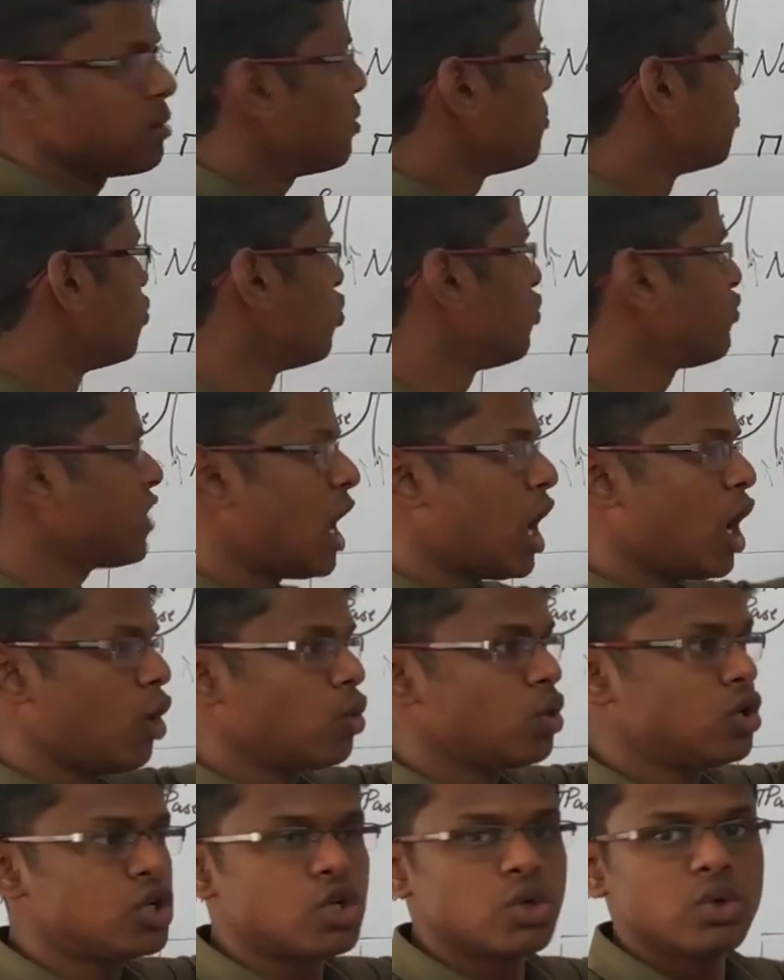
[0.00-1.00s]
moved
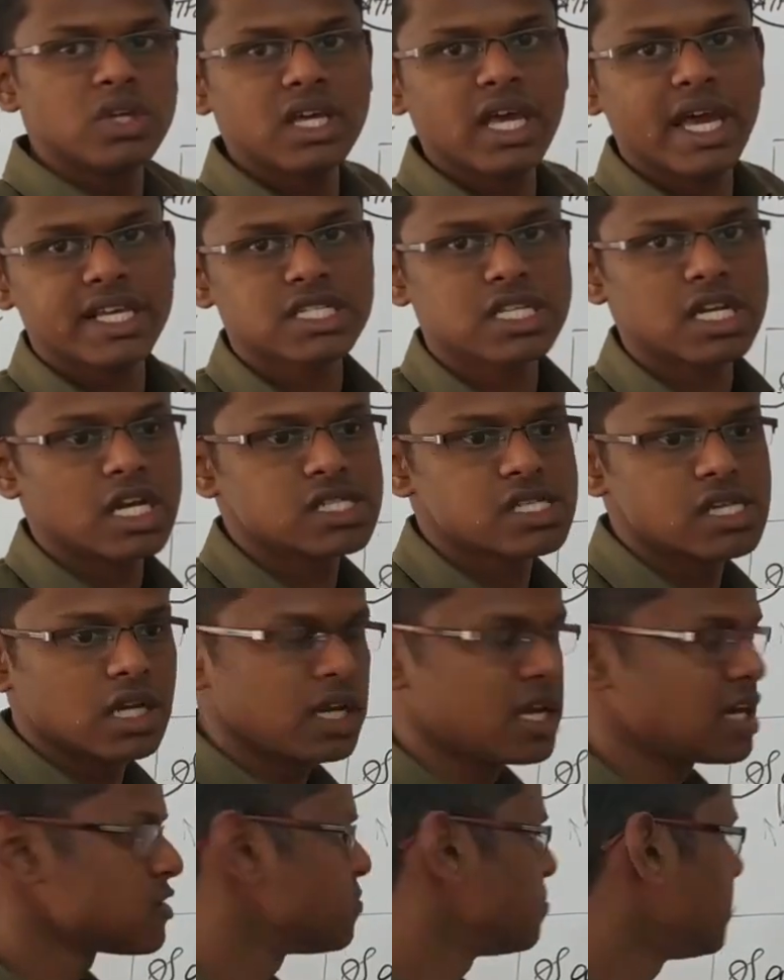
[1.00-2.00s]
out to the
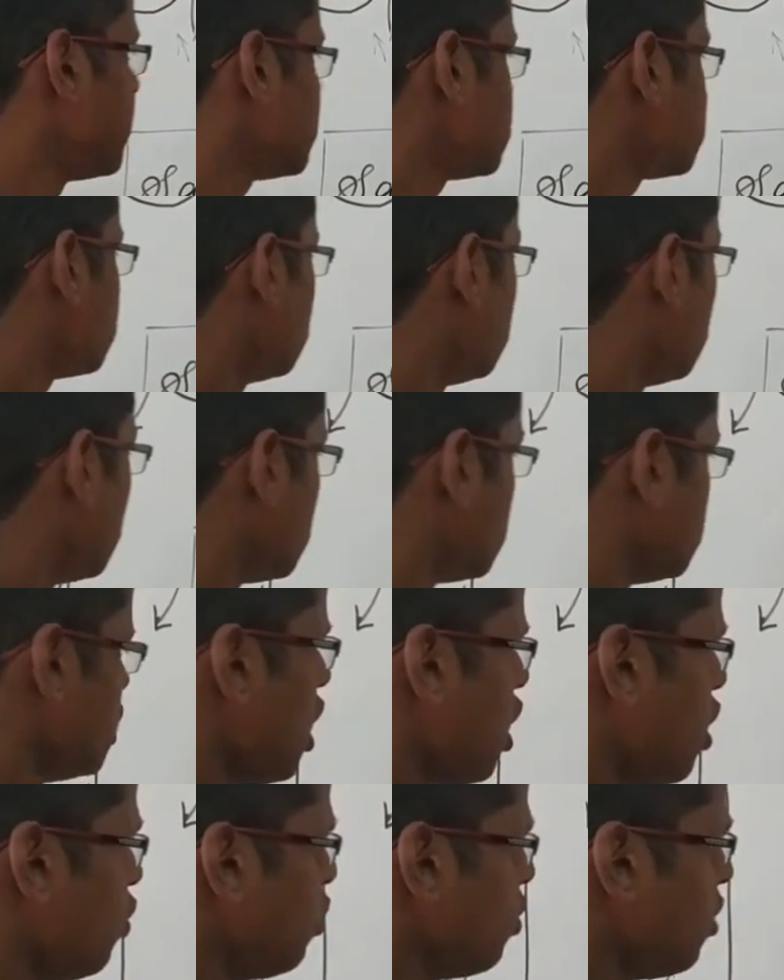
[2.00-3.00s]
extracellular space.
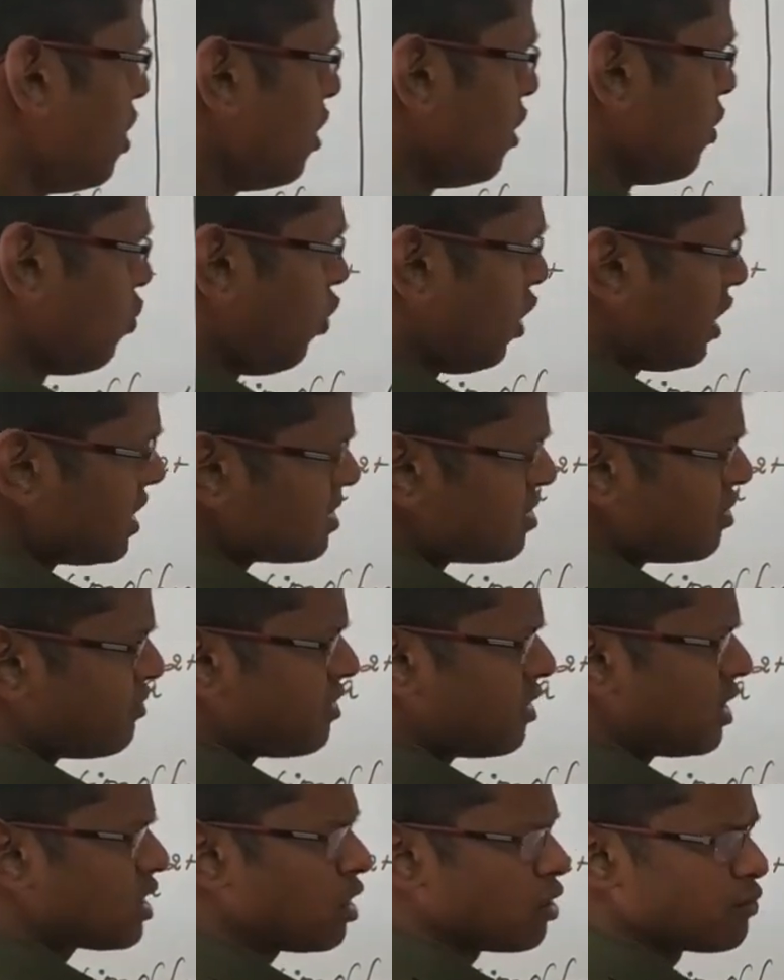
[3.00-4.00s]
Now, what is the
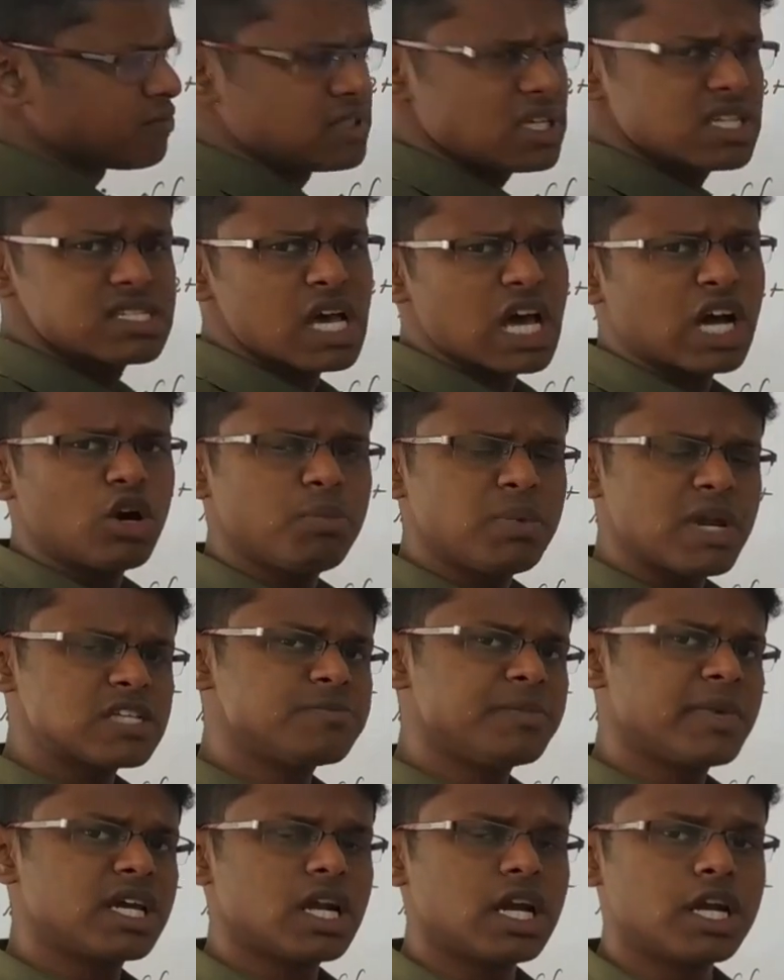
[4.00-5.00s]
work of this
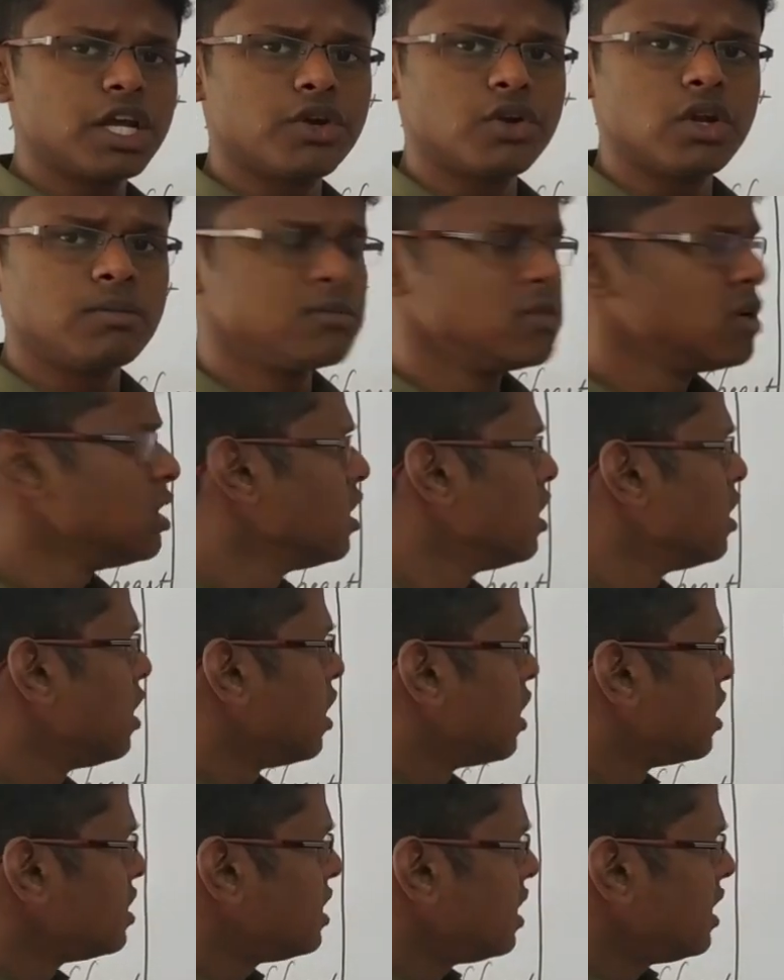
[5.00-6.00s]
sarcoplasmic reticulum?
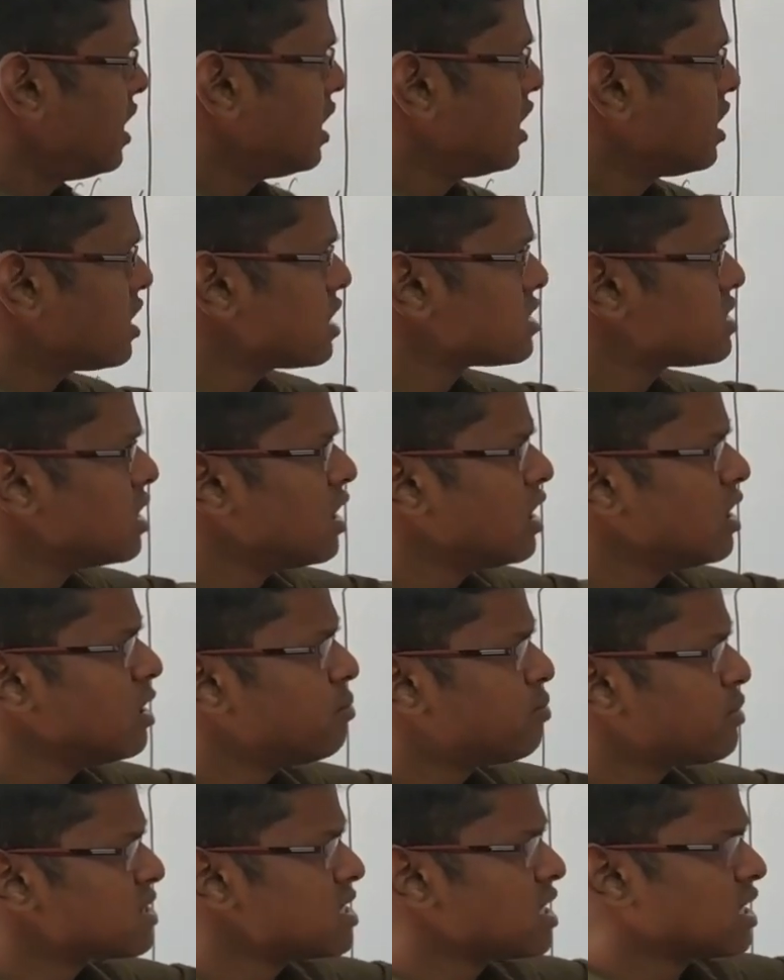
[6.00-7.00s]
The
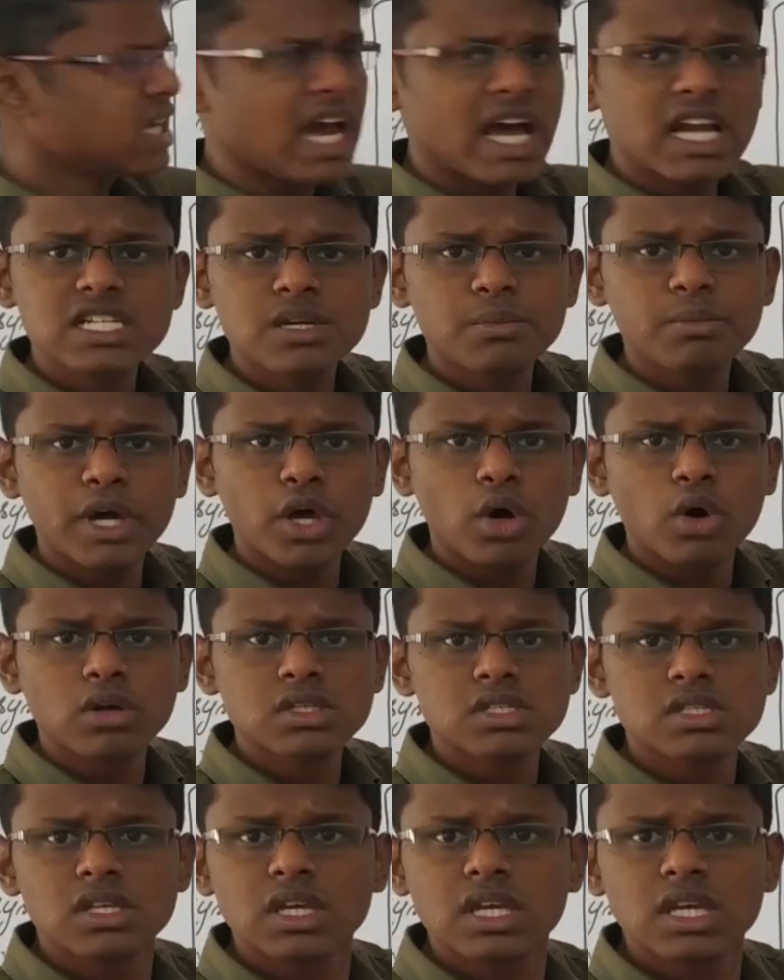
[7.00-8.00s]
intracellularly present calcium
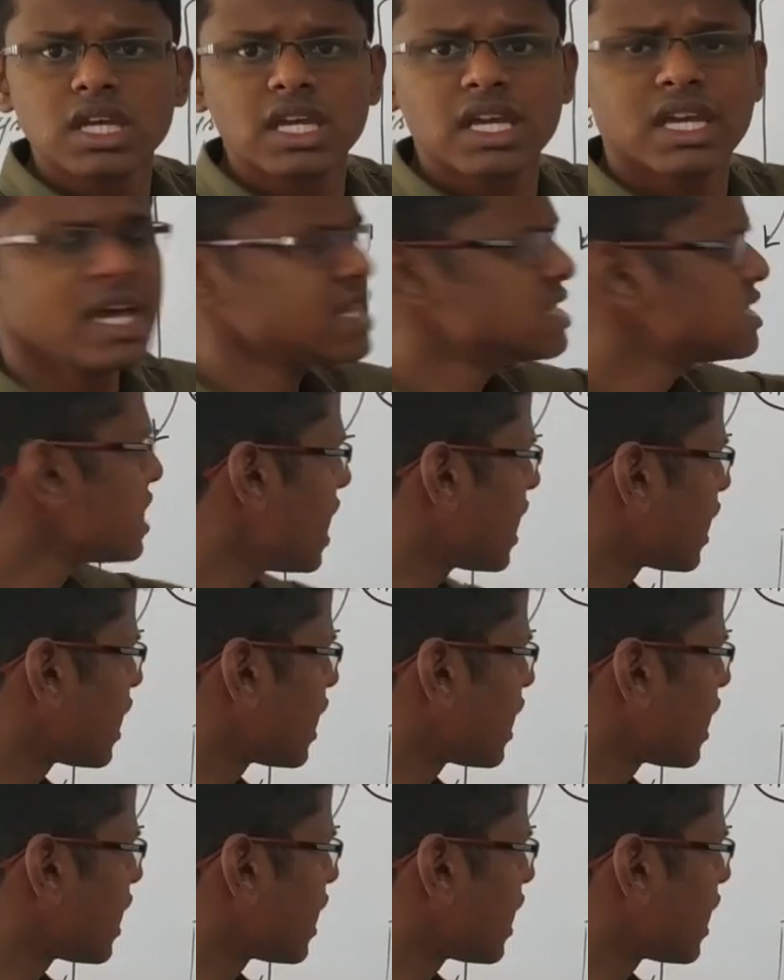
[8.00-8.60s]
ions gets